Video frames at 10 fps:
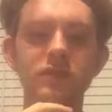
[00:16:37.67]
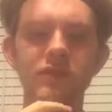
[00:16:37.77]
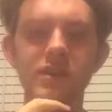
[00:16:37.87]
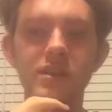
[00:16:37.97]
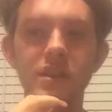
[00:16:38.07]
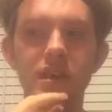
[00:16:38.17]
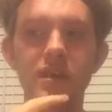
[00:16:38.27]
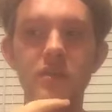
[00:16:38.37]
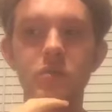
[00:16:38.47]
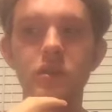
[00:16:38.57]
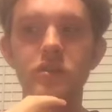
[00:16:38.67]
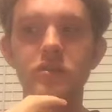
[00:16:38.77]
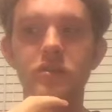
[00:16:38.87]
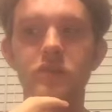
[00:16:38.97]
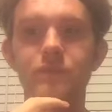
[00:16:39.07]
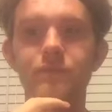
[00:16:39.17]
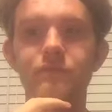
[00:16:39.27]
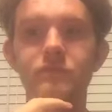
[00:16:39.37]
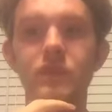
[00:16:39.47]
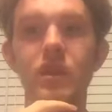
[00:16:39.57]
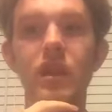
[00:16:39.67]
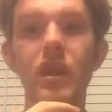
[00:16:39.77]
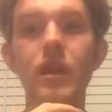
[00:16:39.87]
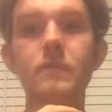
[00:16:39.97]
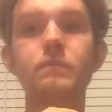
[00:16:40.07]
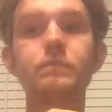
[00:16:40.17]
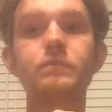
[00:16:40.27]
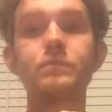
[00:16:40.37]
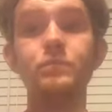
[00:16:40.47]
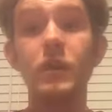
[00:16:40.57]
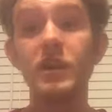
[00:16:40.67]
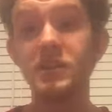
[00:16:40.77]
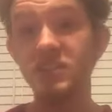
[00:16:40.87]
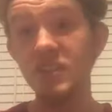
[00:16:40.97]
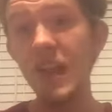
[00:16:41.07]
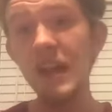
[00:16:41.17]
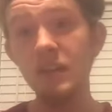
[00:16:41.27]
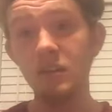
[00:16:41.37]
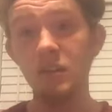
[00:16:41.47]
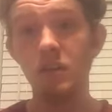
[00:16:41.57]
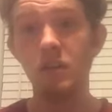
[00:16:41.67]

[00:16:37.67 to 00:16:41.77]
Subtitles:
the ring, and it was a sack